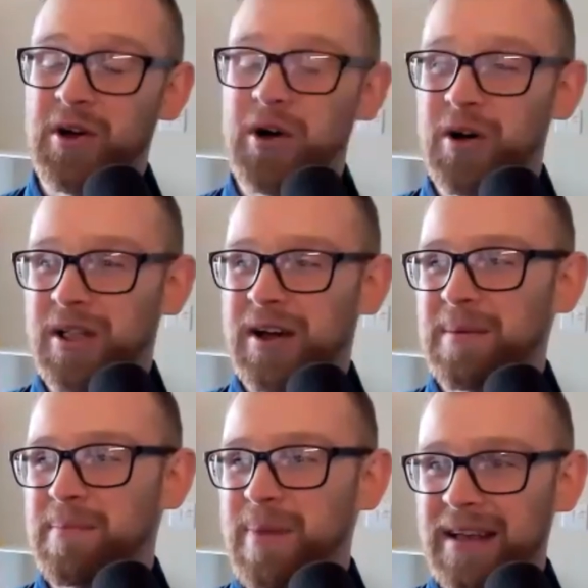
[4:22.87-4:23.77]
all our
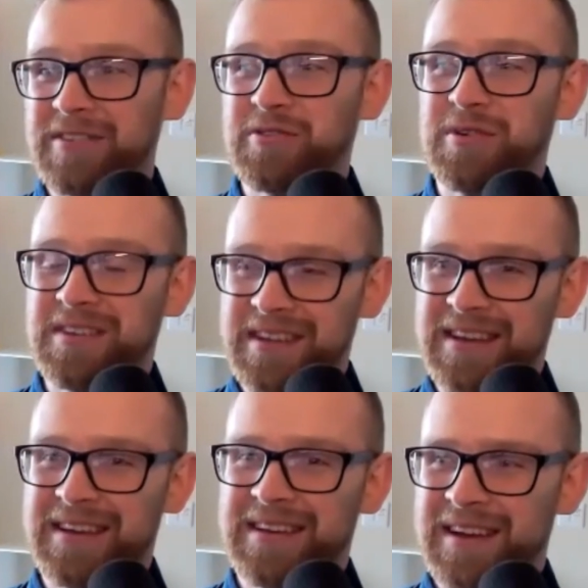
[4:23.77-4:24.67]
best
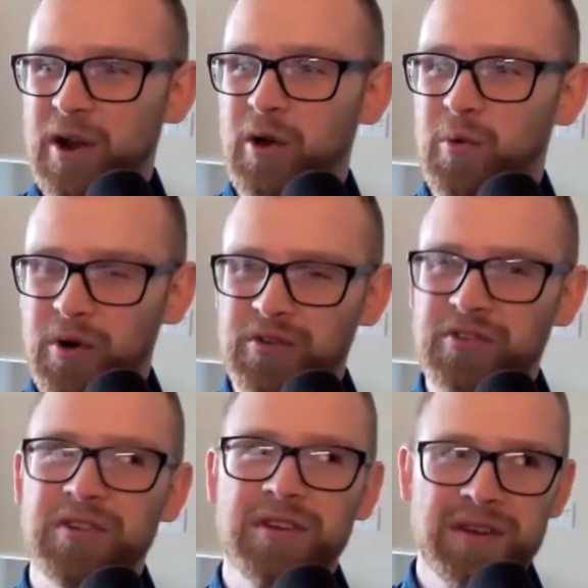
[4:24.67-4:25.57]
critique and our
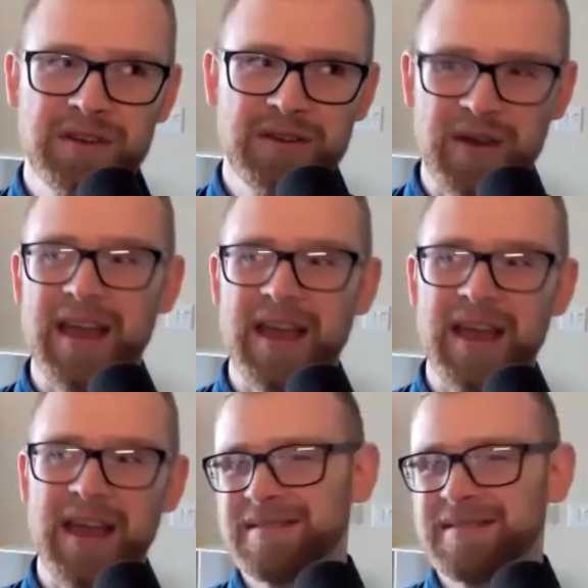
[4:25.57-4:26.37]
worst fan.